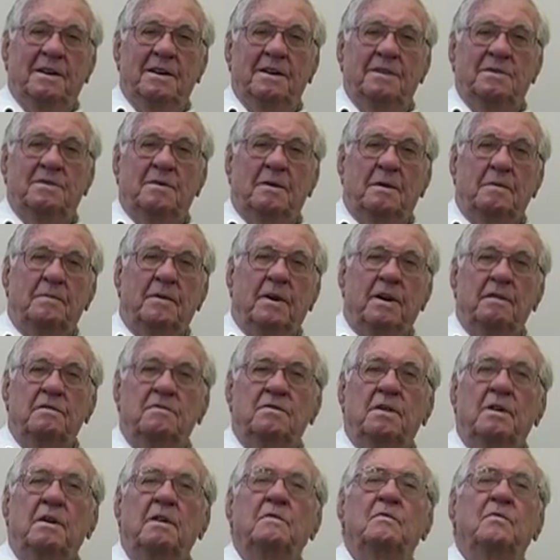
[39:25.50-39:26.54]
So I borrowed
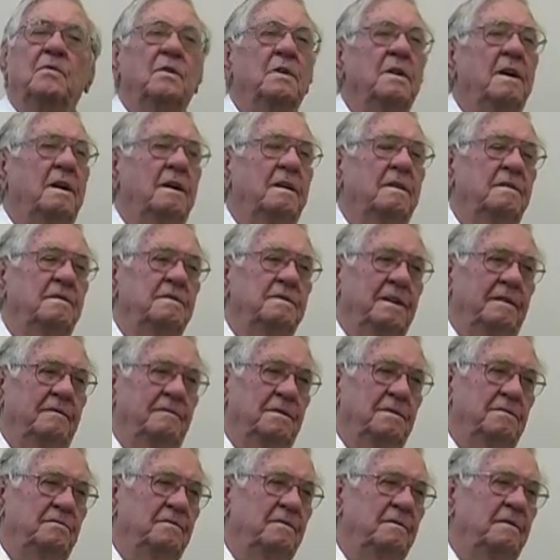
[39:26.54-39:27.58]
$34, that
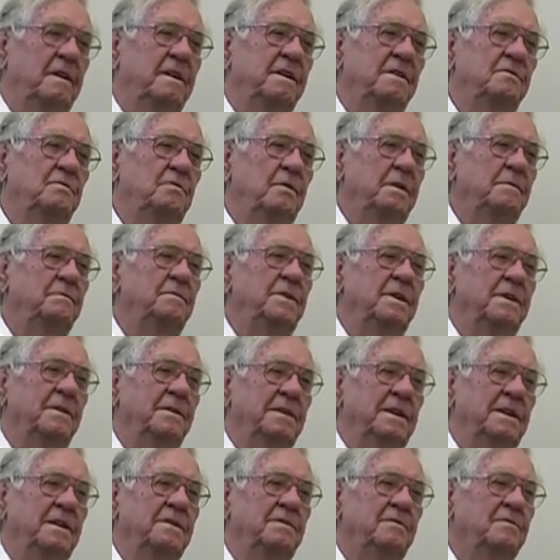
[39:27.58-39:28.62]
was a round-trip
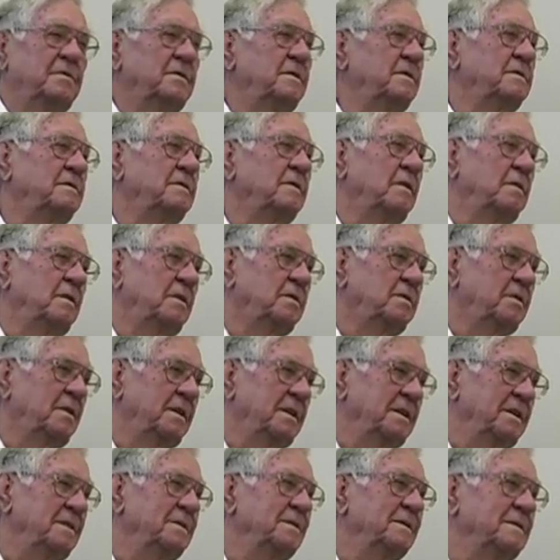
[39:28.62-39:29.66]
ticket on a
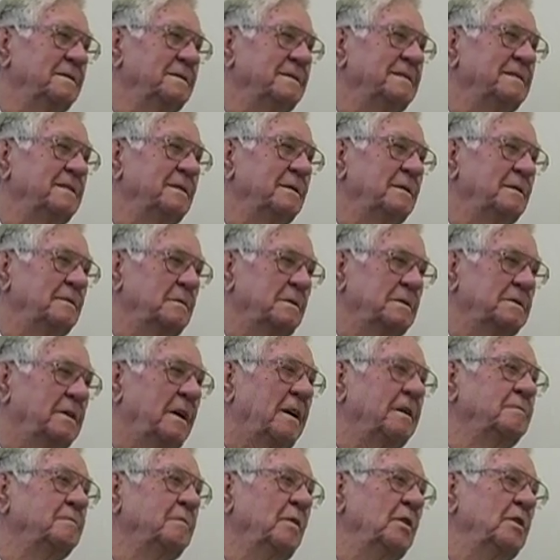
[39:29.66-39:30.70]
train for
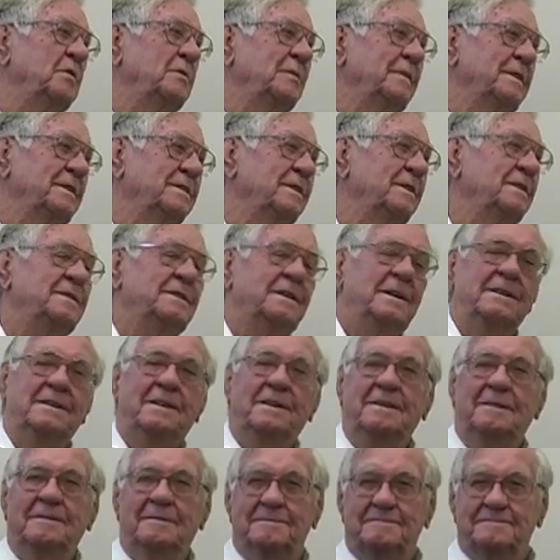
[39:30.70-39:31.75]
South Portsmouth, Kentucky.
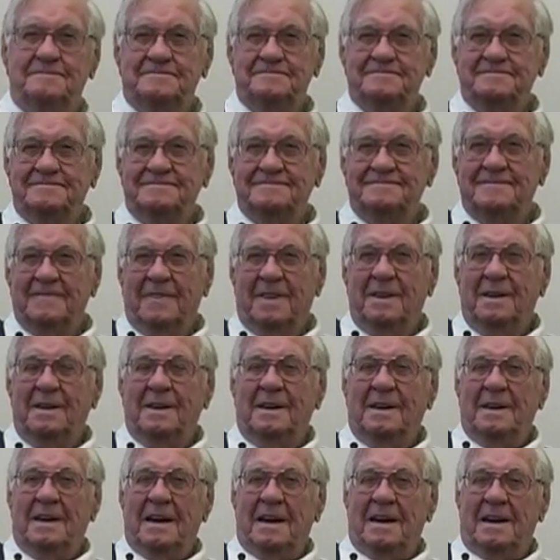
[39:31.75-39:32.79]

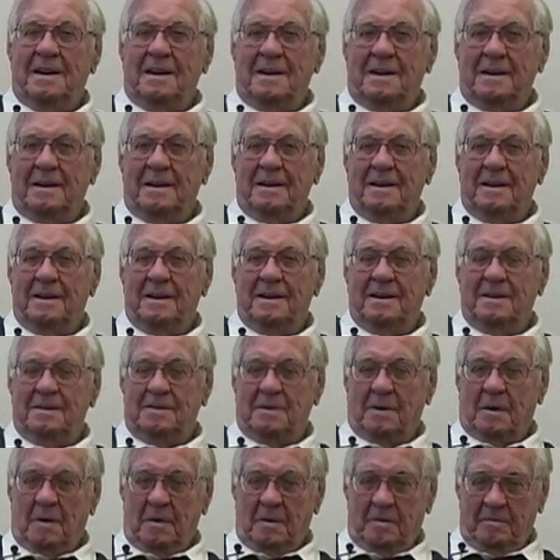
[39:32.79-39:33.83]
And
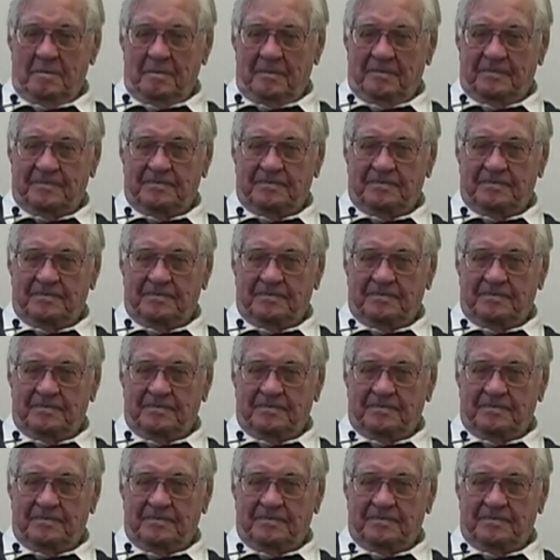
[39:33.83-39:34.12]
so